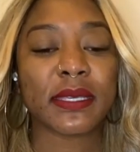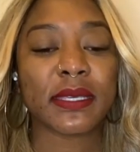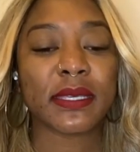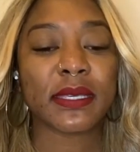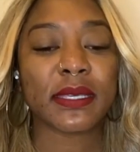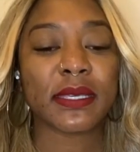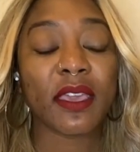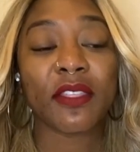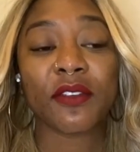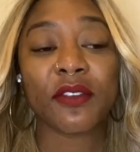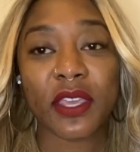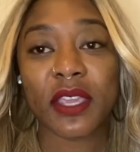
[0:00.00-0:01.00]
The other
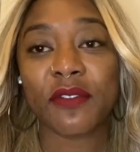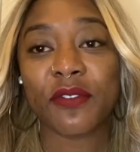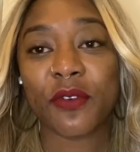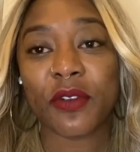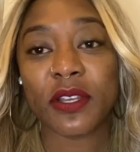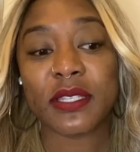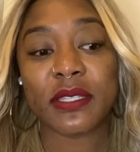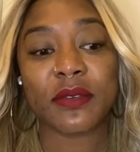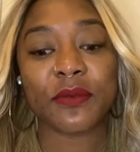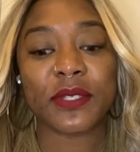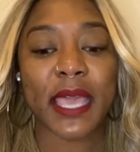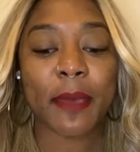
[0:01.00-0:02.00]
thing, of course,
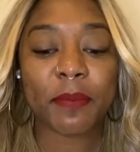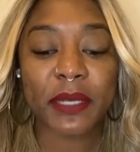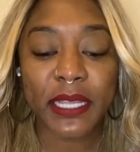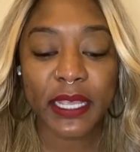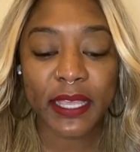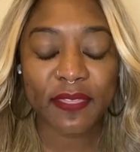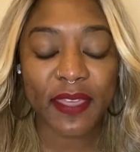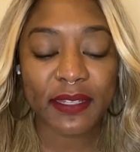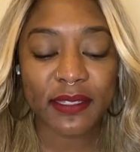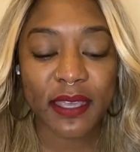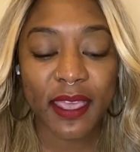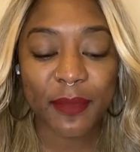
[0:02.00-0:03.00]
that was happening at
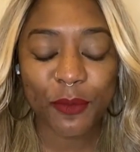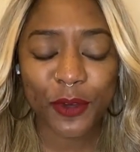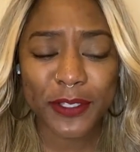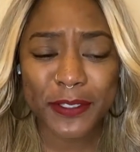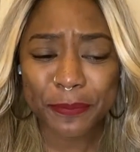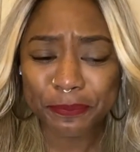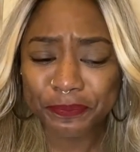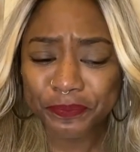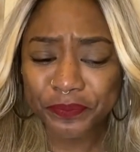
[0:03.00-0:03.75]
that time was